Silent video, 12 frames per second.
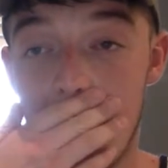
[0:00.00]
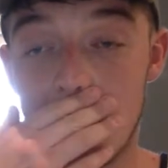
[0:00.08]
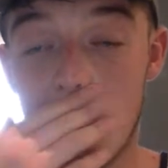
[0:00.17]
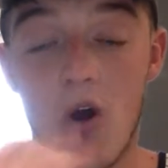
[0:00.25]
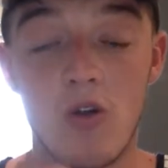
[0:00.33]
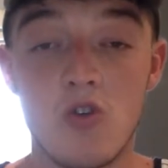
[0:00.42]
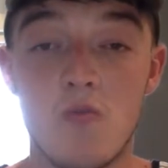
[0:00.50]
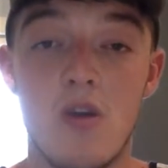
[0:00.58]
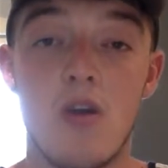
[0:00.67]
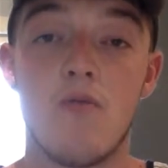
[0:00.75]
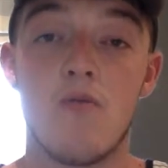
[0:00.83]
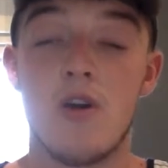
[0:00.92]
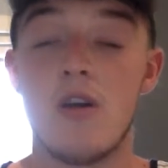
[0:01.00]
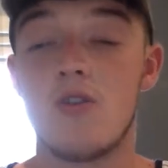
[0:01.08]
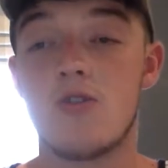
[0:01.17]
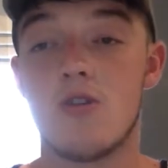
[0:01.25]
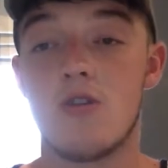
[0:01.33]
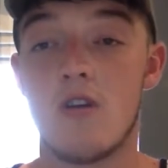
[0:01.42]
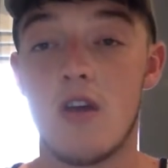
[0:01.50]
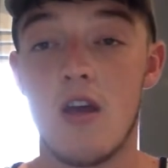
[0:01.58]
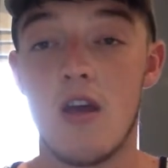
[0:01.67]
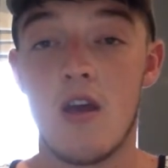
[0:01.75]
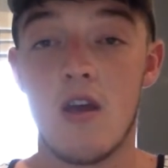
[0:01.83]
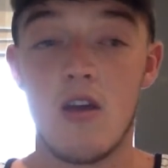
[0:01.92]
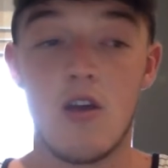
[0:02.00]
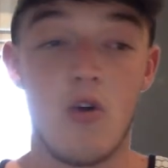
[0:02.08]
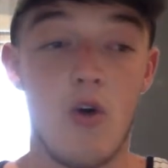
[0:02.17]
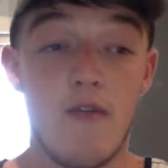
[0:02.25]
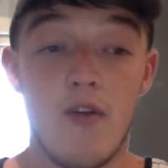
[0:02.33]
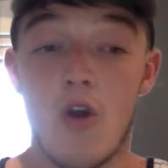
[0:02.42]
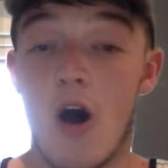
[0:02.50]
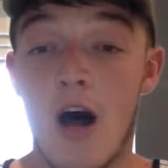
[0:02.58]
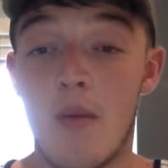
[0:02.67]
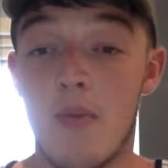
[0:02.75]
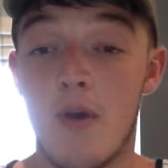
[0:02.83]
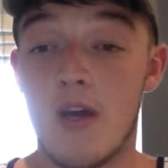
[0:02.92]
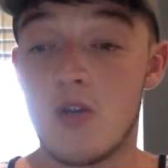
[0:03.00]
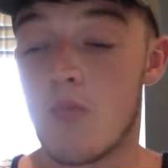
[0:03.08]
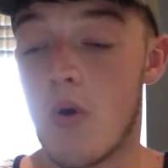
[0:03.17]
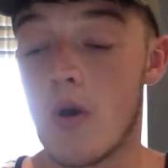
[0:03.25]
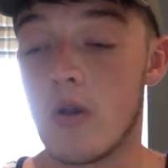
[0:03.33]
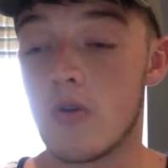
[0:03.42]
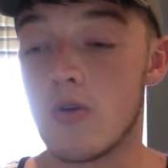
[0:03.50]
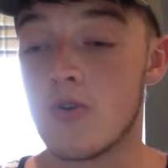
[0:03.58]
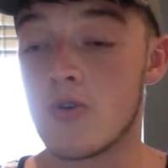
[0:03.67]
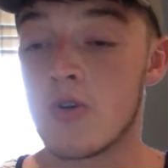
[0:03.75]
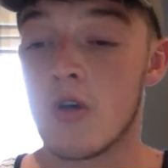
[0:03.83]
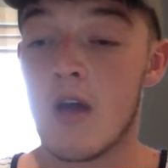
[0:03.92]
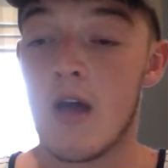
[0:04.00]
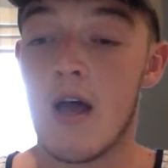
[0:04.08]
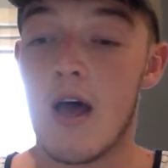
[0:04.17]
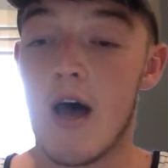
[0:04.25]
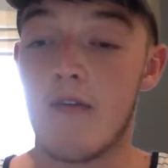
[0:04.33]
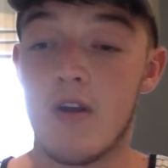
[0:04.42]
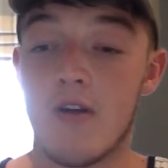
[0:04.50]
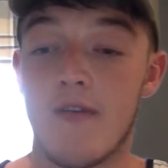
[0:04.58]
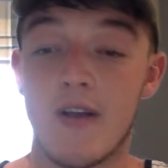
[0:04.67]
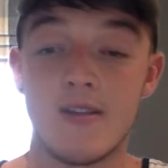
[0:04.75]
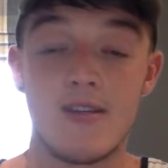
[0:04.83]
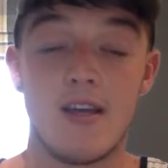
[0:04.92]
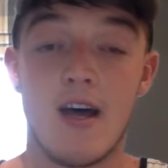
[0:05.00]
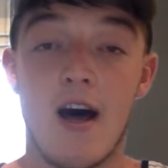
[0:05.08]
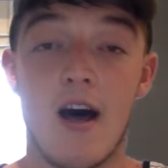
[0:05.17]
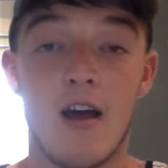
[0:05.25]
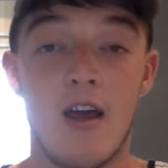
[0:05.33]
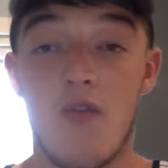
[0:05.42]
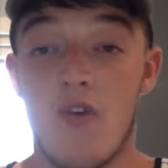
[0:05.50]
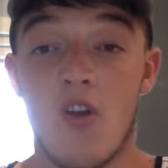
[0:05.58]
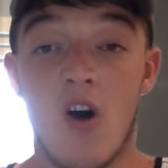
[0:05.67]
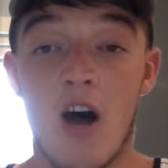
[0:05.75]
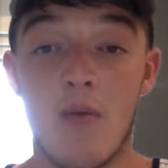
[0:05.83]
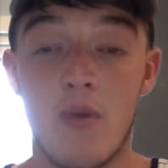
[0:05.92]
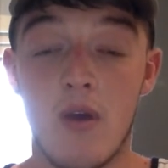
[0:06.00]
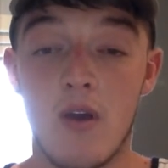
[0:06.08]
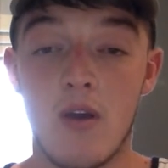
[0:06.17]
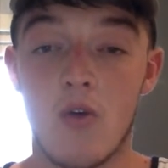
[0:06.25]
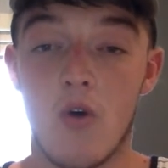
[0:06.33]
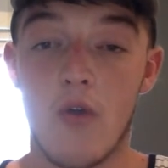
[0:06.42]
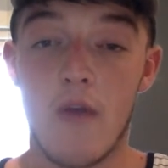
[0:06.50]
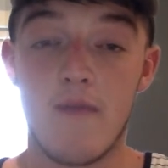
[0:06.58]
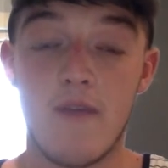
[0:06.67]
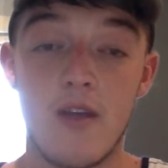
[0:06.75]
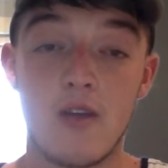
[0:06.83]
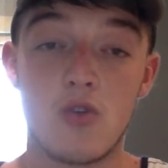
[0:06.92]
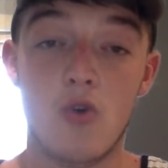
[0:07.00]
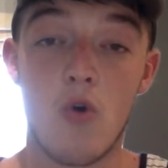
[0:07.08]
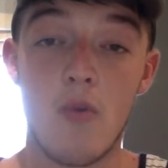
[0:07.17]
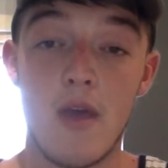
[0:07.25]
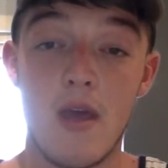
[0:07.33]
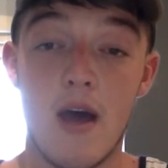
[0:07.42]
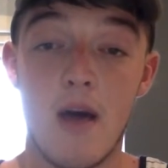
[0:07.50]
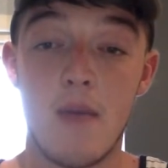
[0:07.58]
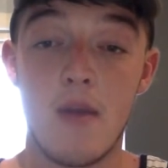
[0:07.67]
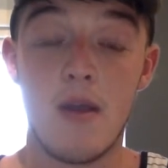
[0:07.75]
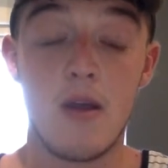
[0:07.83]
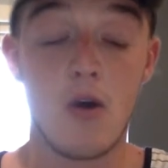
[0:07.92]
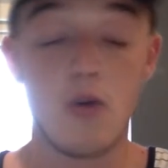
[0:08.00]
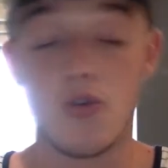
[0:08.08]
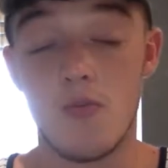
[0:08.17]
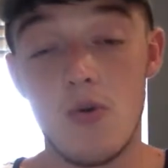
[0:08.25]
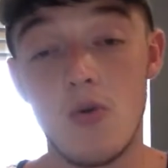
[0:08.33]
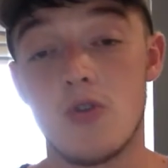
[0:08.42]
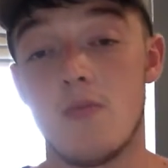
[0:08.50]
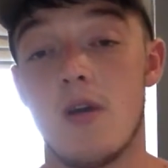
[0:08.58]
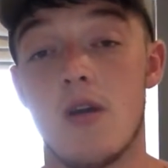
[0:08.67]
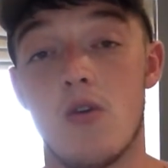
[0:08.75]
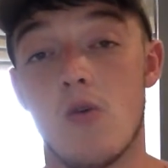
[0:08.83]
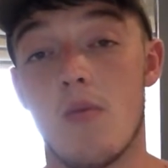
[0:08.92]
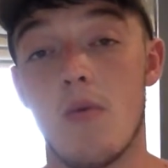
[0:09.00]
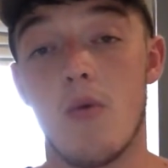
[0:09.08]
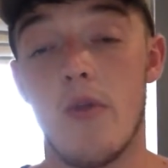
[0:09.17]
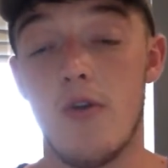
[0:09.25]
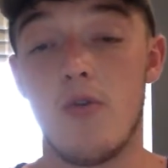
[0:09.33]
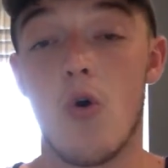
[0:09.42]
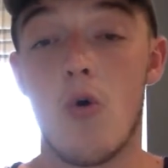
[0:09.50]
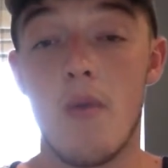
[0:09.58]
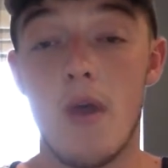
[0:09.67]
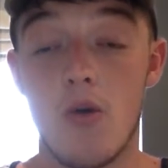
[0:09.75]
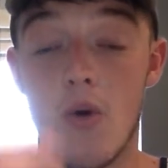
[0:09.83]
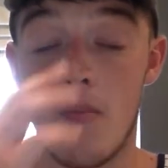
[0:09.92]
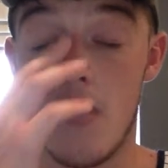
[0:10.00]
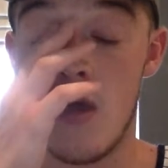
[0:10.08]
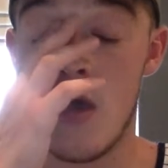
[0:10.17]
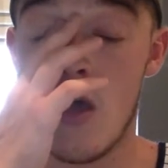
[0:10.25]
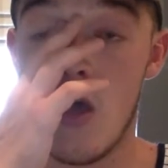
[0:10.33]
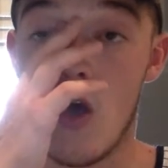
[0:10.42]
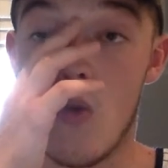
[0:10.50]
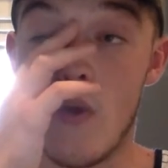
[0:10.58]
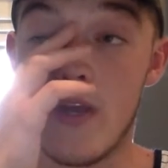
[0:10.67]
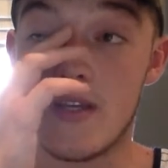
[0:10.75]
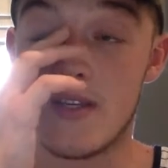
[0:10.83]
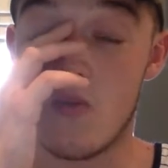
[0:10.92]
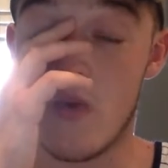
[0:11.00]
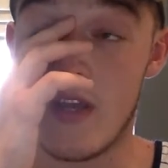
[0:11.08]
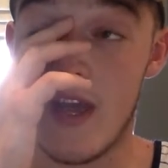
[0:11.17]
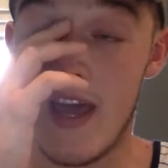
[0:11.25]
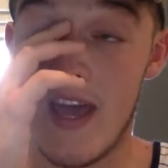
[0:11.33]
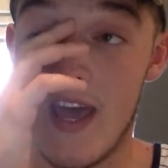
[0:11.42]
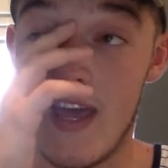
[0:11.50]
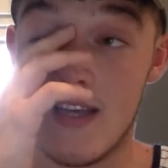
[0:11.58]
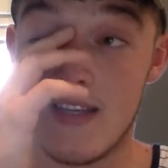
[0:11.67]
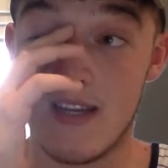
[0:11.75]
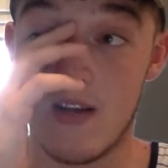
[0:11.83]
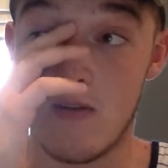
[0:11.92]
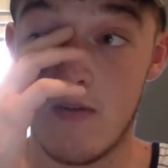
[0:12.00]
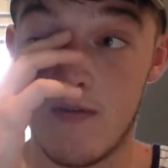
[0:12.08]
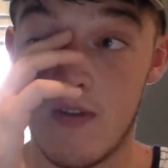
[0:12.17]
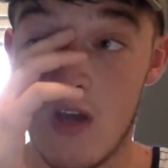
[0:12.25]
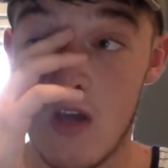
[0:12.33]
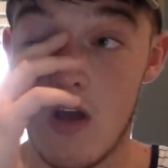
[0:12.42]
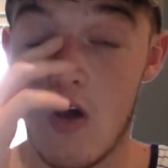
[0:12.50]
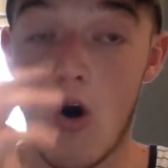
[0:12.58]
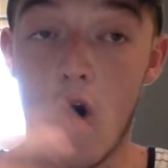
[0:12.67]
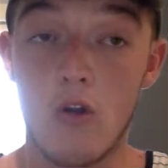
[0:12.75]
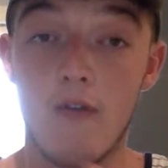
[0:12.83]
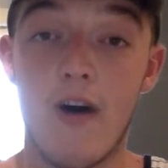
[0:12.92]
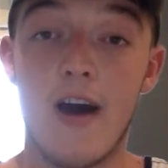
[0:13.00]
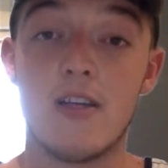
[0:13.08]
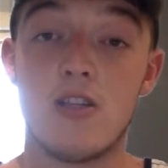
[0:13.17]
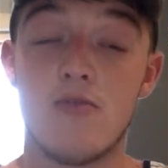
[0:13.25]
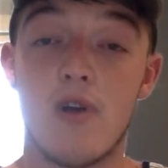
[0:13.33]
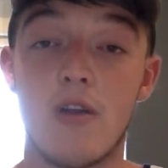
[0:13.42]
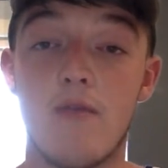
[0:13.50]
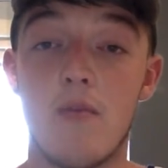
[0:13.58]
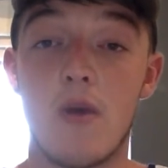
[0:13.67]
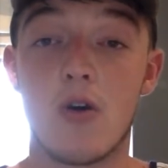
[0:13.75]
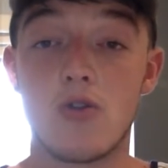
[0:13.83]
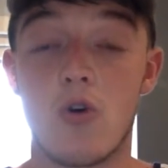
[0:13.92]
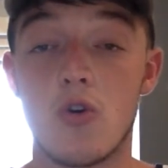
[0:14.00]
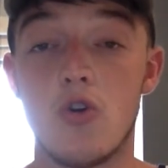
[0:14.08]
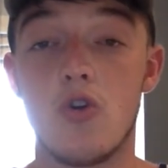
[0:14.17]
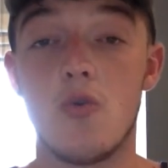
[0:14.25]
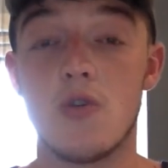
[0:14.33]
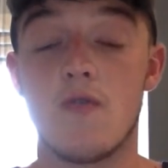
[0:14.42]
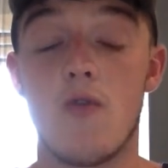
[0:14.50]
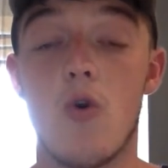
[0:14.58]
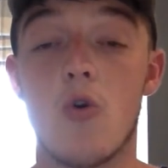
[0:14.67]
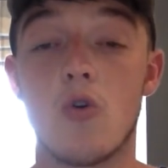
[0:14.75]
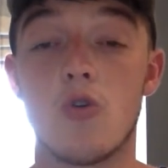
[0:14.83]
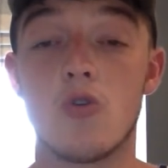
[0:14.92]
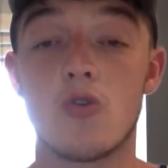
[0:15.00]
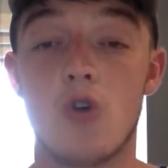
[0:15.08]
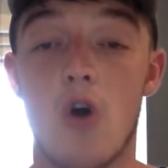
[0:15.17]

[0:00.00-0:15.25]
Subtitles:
pointless being rich. If you're not happy, it's pointless having a fancy car if you're not happy. Them things don't make you happy. They contribute to making you happy, but they don't make you happy. And when you hate yourself, all of that is irrelevant because all you do is focus